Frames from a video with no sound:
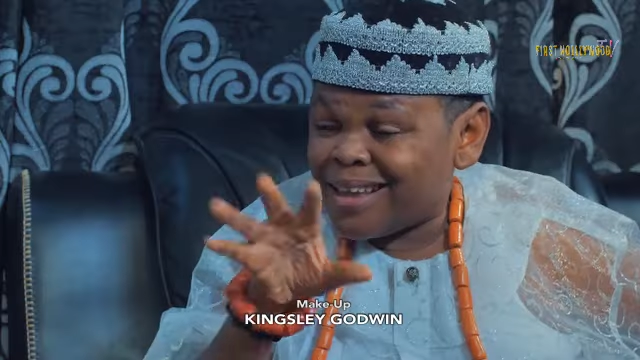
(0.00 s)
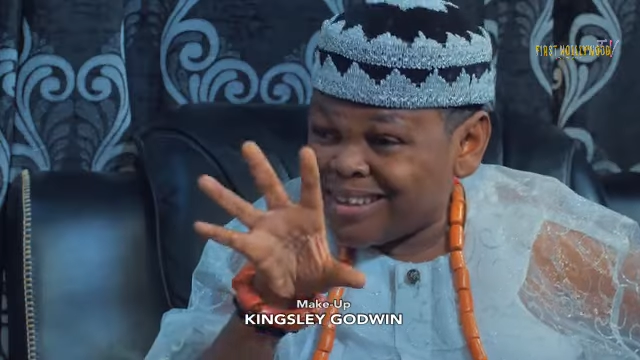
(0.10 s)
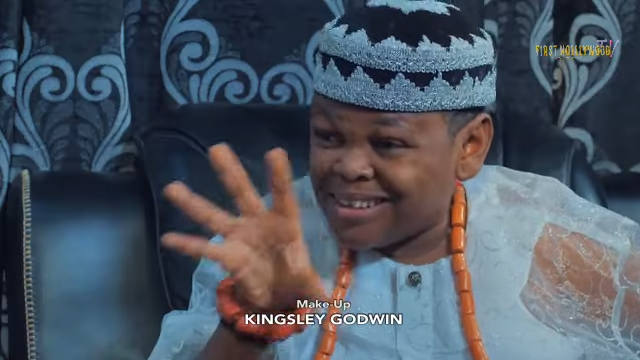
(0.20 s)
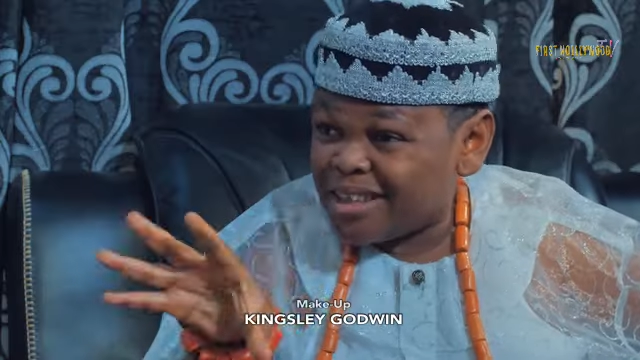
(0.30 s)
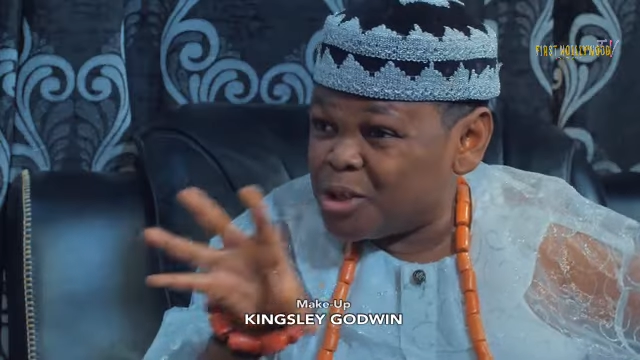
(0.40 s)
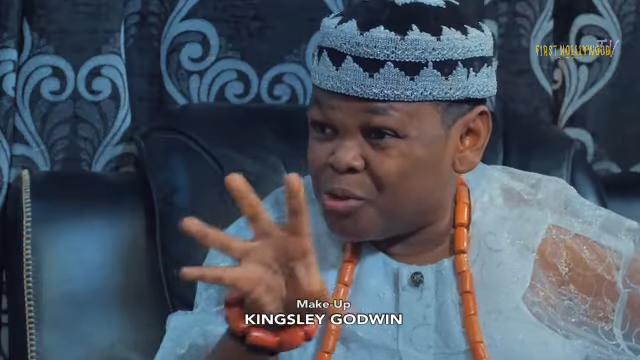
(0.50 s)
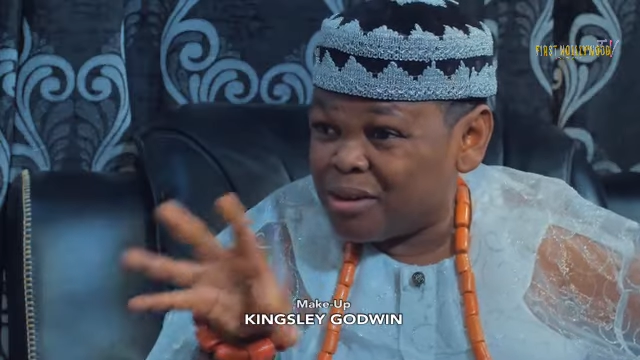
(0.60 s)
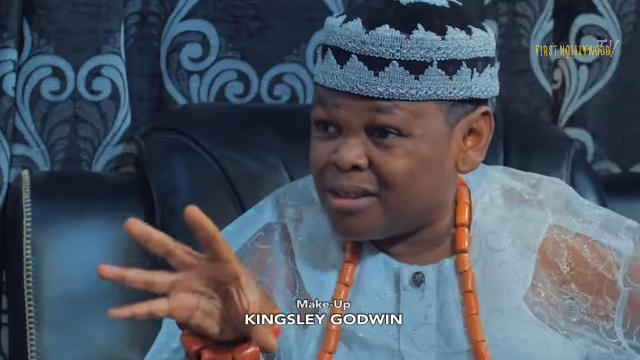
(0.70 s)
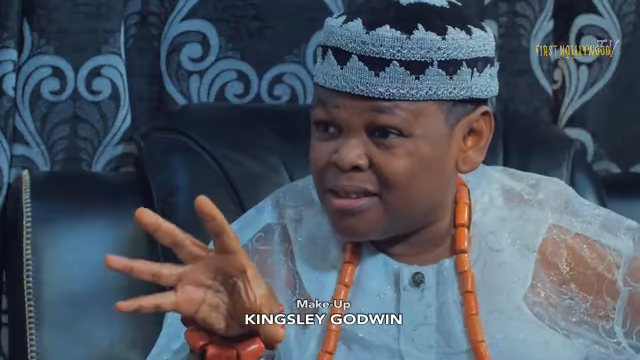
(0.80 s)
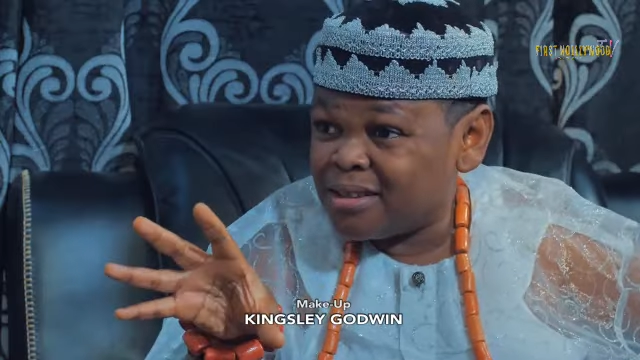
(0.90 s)
anything you
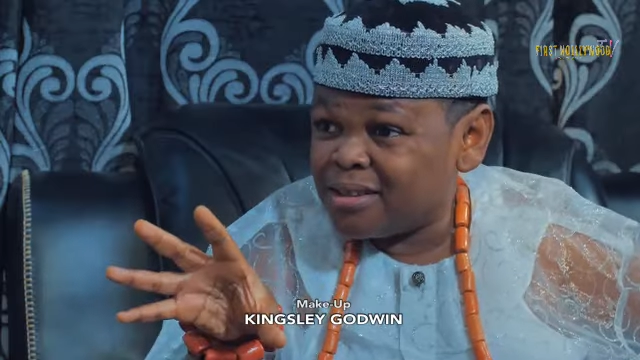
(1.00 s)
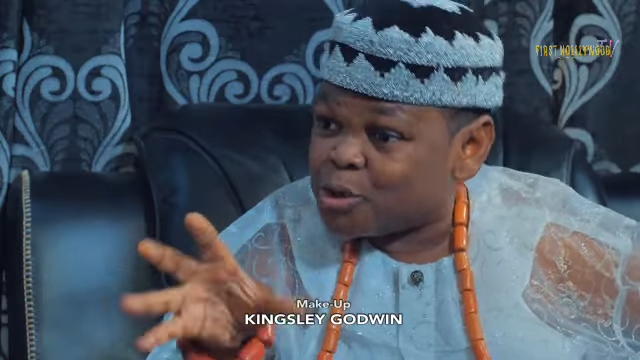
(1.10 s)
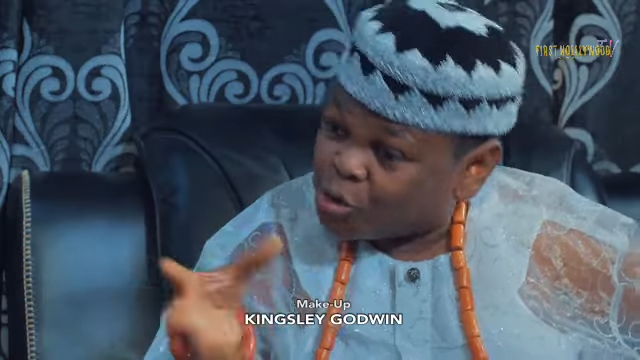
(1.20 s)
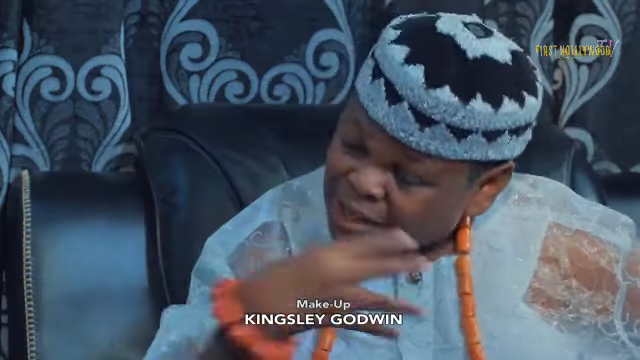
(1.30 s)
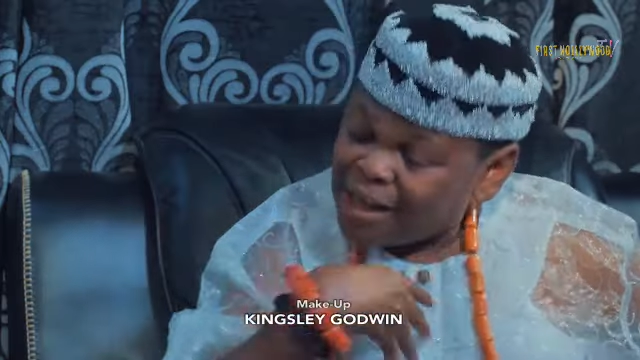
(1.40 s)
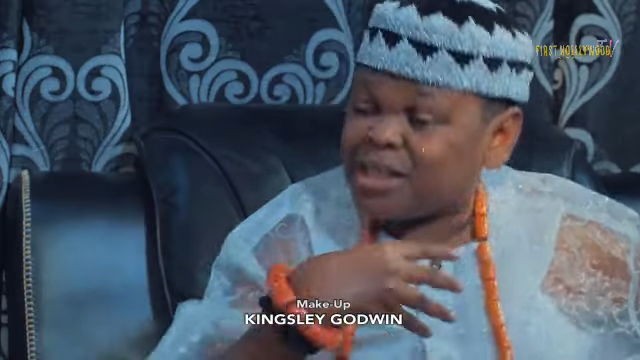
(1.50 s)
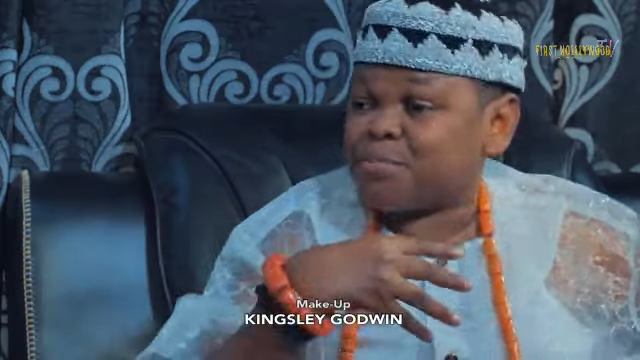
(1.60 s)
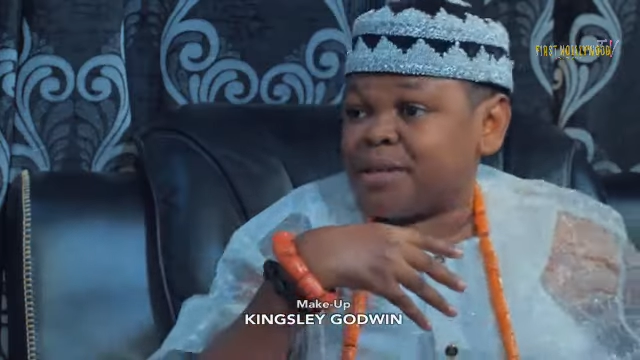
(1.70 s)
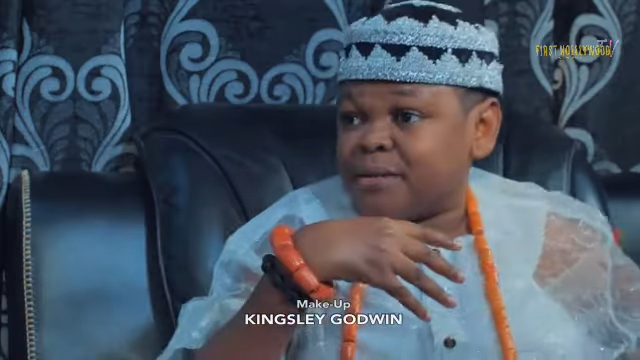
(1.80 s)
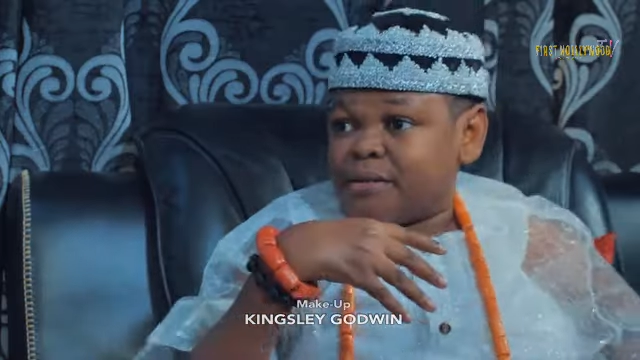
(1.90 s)
need, just
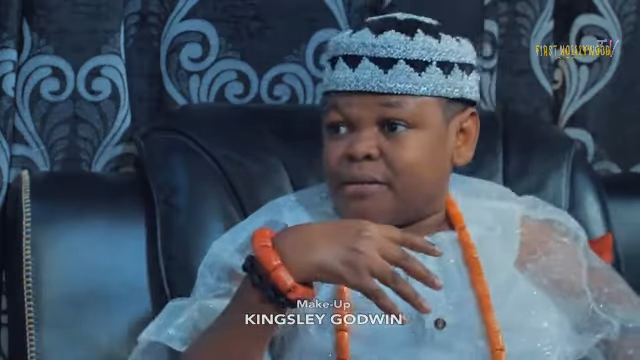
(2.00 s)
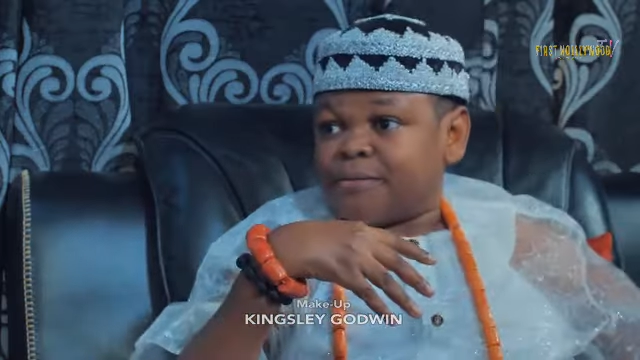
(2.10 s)
ask me.